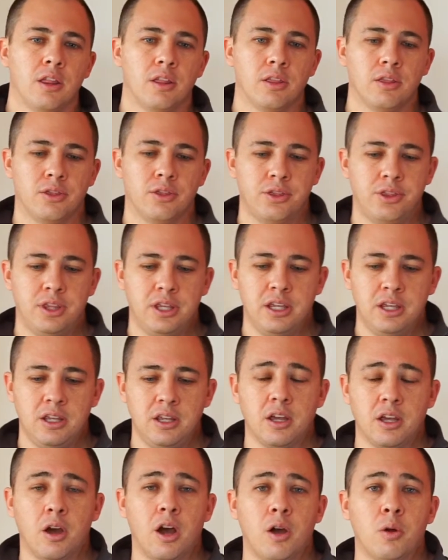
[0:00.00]

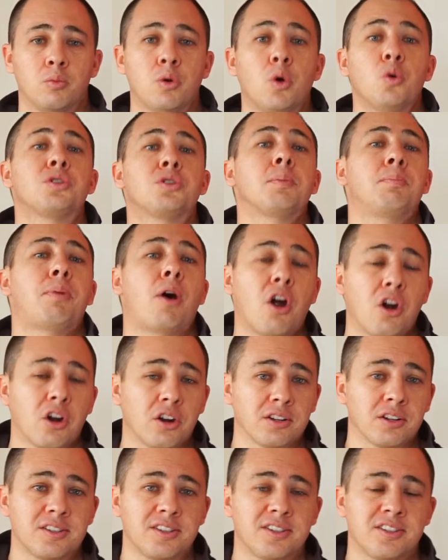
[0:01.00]
The Rosa
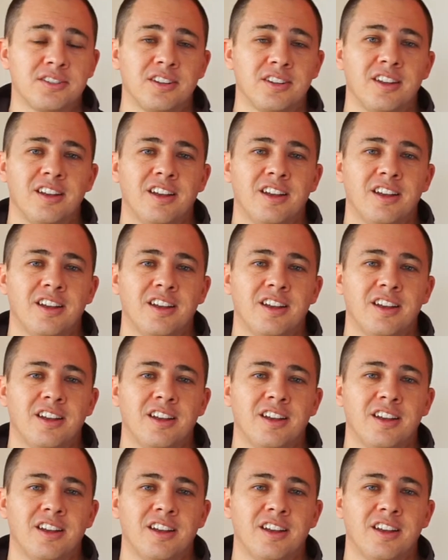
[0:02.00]
Parks